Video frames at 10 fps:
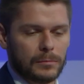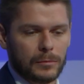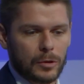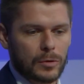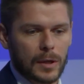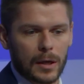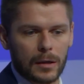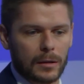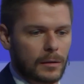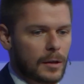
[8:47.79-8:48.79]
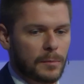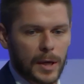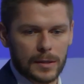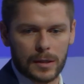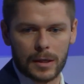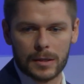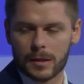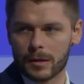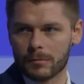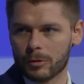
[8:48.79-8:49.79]
You say he makes it
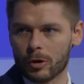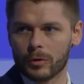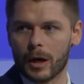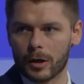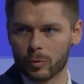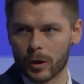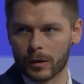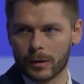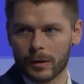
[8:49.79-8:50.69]
easy. The hardware.